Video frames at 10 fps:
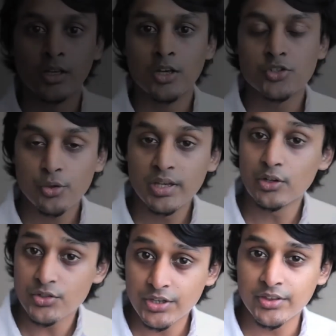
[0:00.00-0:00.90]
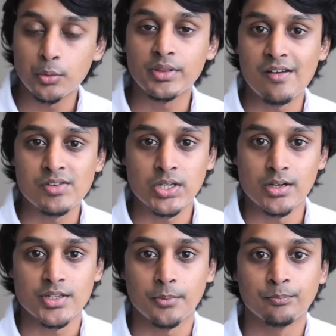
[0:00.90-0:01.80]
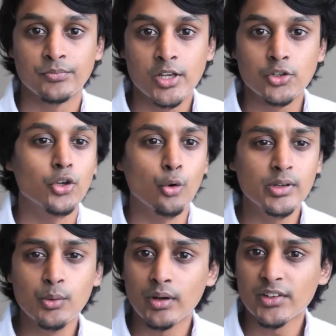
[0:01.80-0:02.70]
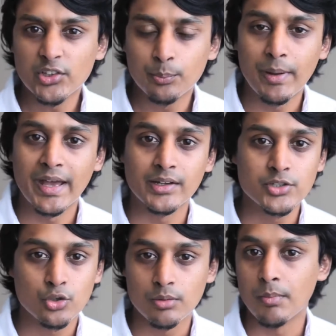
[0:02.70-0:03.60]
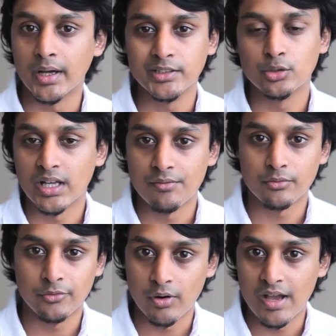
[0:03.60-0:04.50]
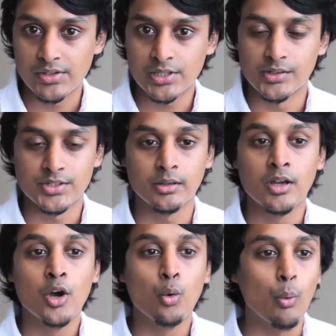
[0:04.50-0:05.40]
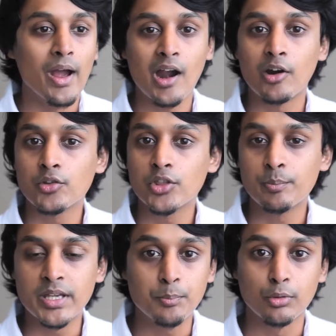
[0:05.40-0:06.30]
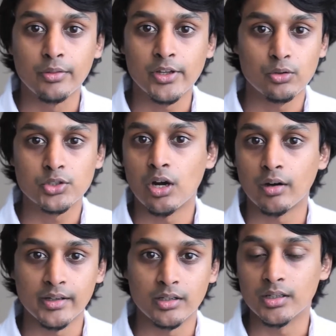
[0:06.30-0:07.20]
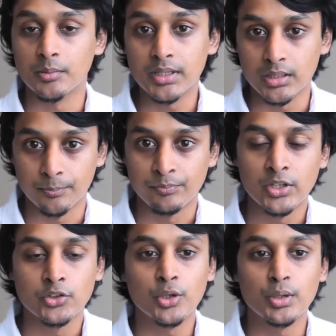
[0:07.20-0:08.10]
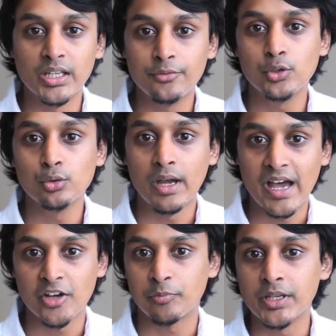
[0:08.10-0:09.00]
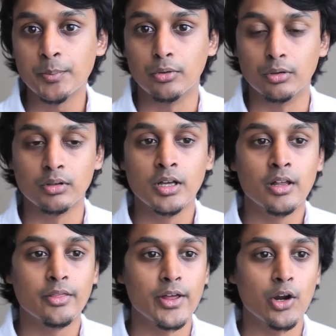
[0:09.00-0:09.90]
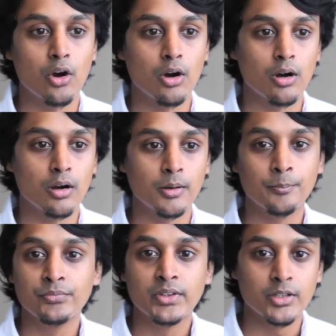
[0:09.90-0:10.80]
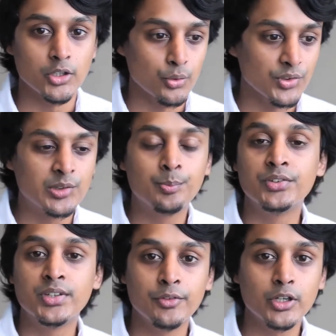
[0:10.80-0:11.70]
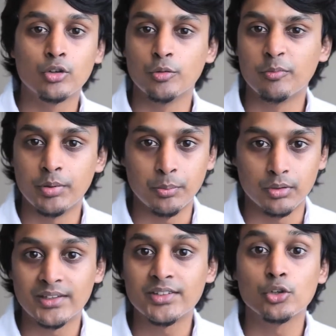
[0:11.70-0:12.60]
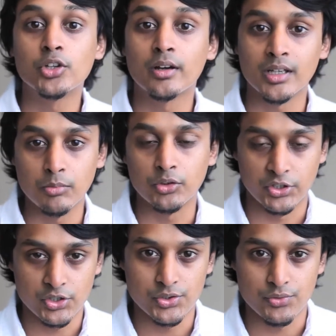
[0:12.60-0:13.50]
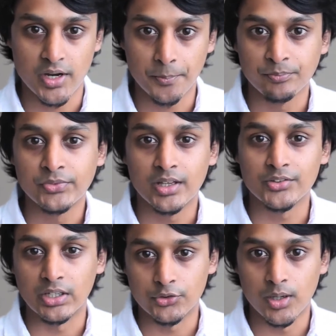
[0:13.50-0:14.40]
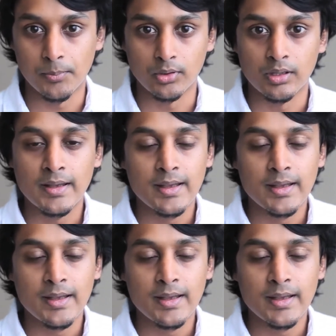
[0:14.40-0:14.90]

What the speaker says: So here's the thing with advertising. You only want to spend your money for advertising where the people that you're targeting are going to be. So if you have people that are, a specific group of people, let's say you're targeting musicians, right? As an example.